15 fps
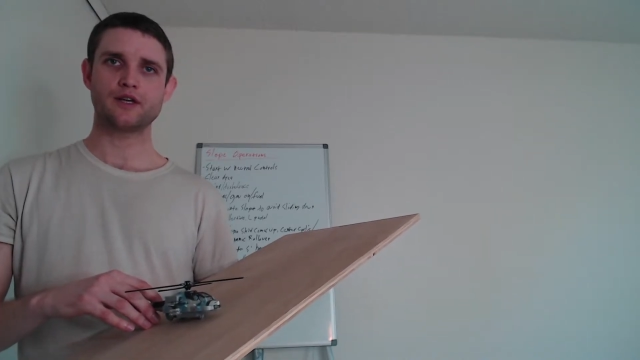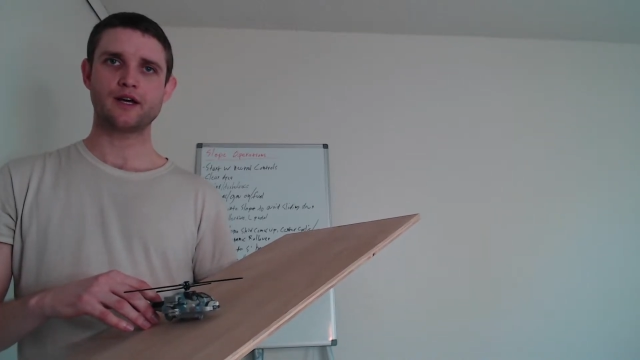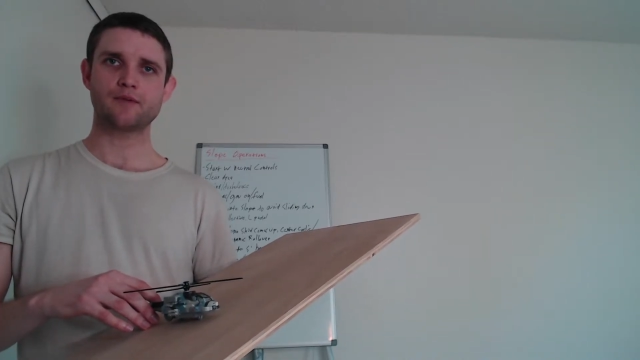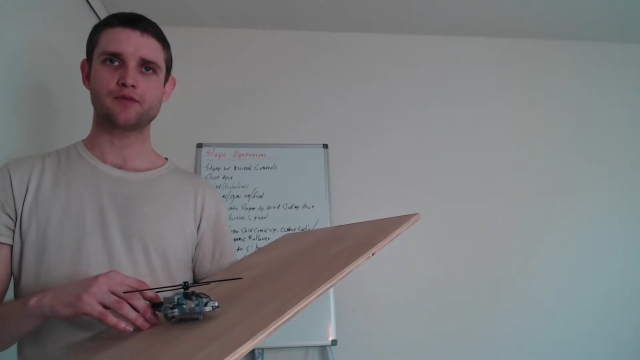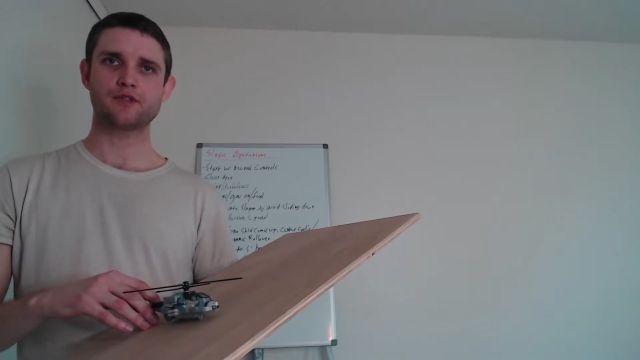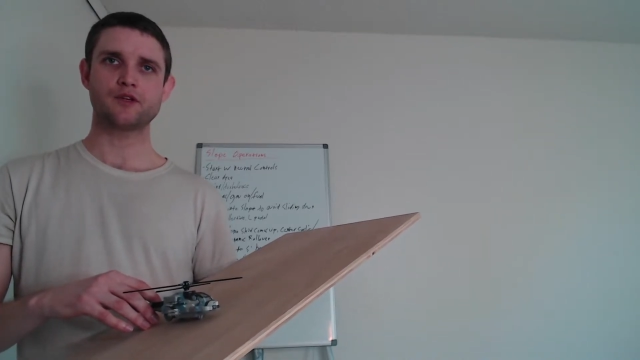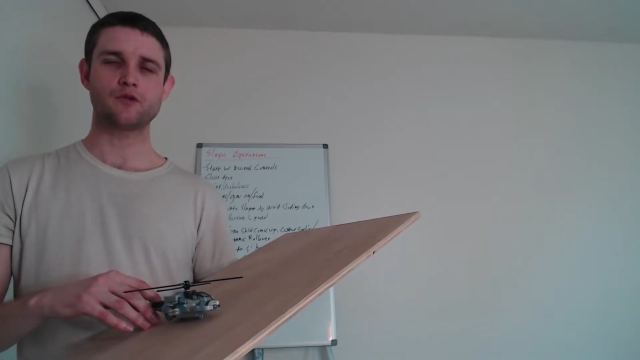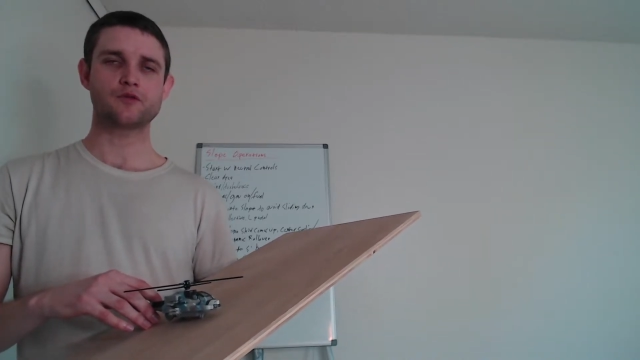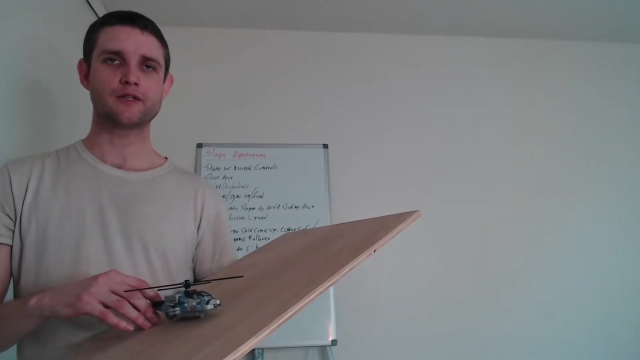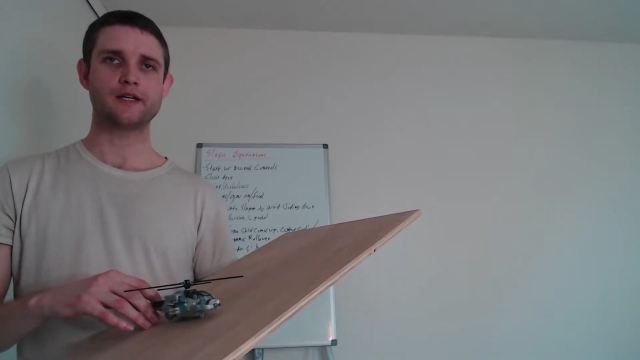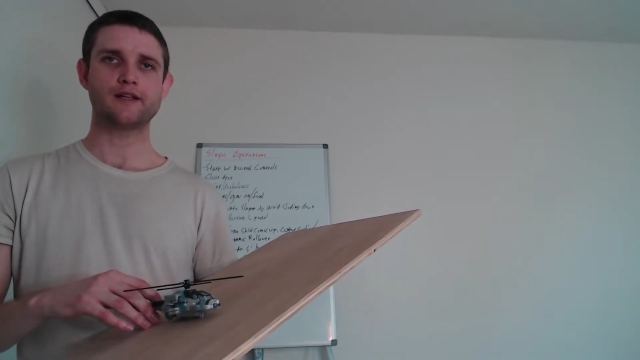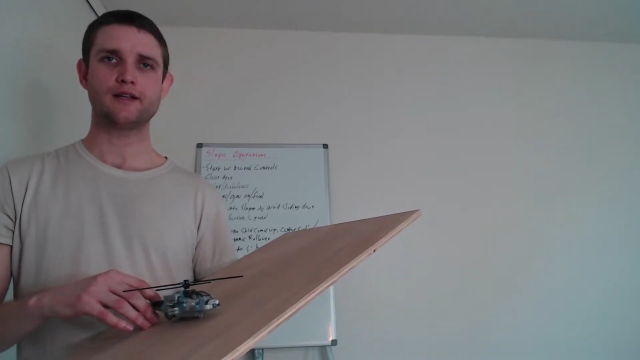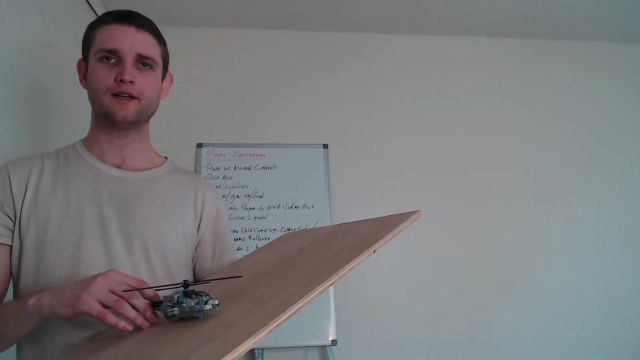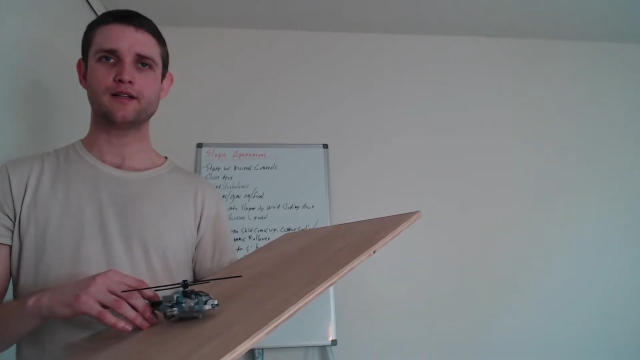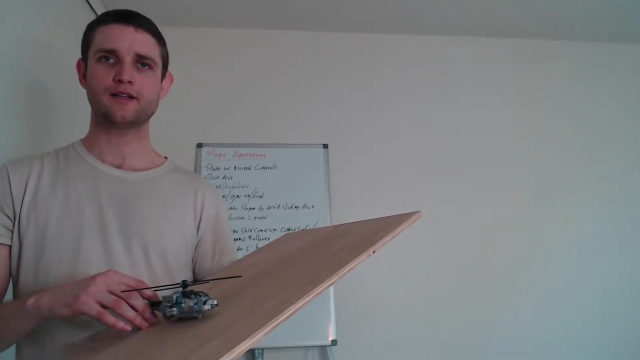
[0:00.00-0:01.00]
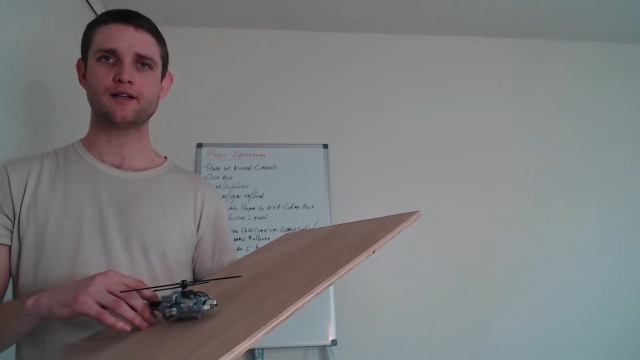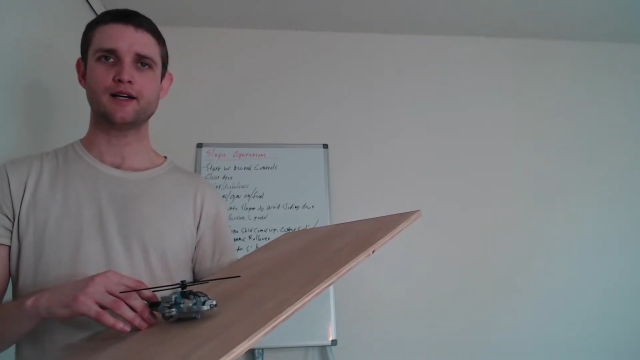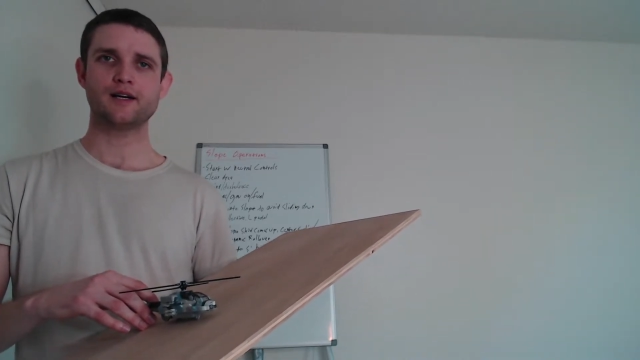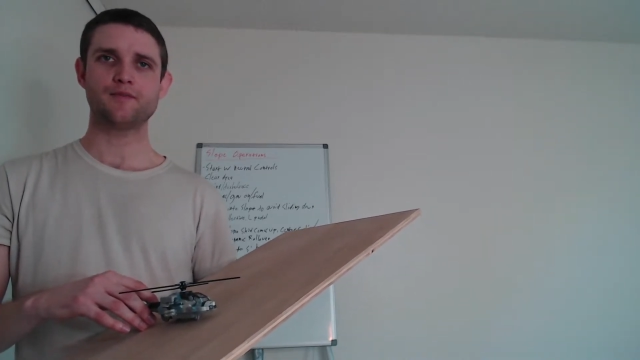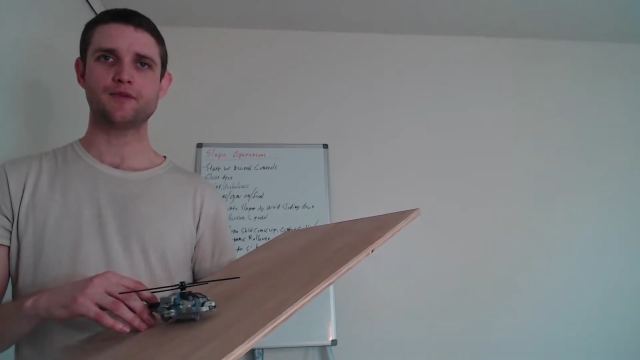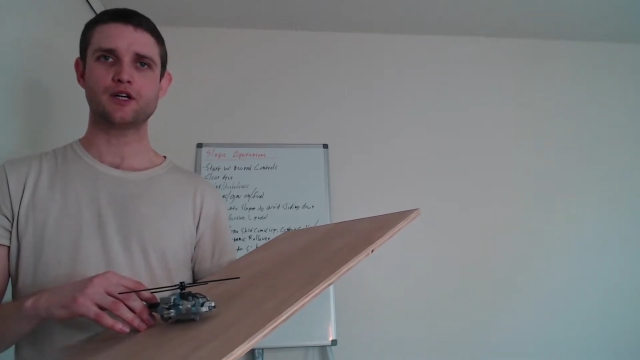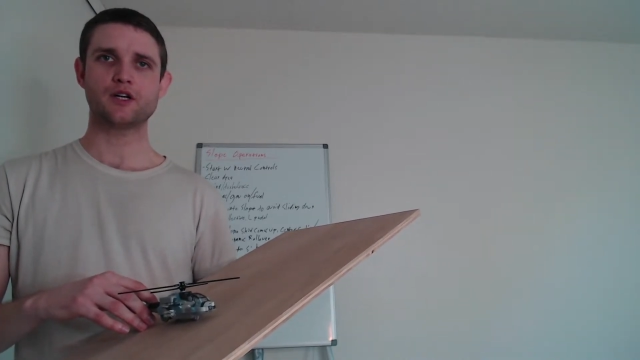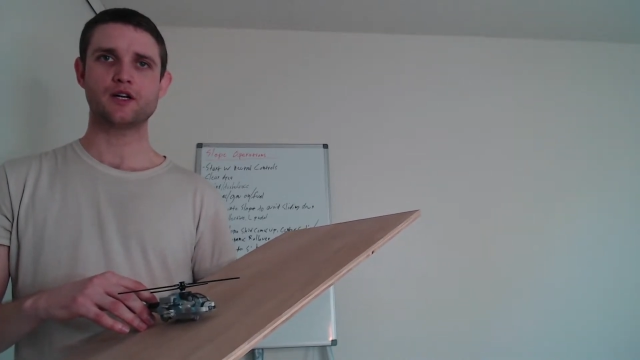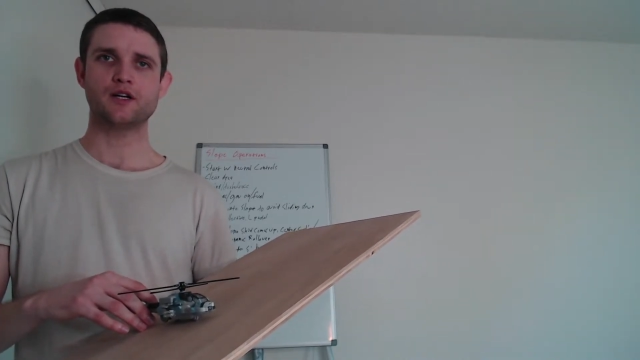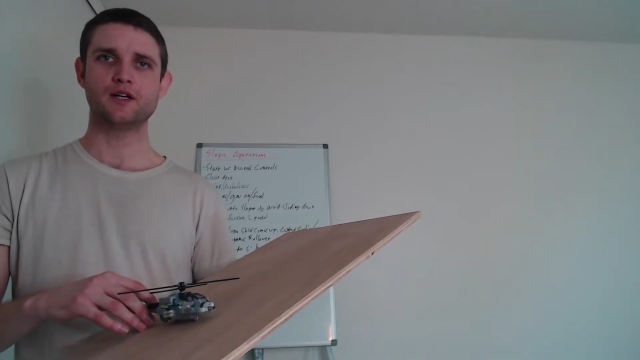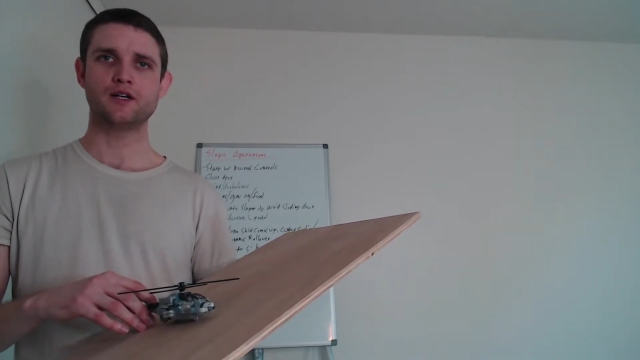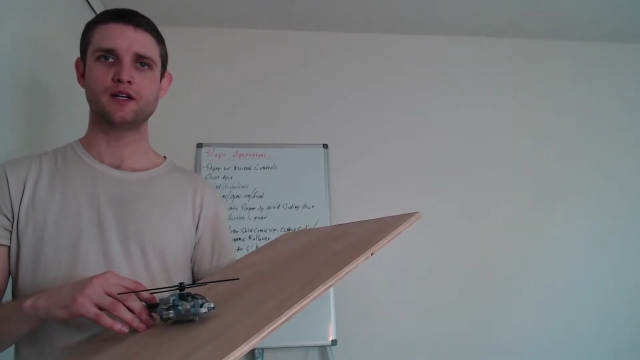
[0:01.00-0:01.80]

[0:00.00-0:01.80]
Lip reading: upslope side of the helicopter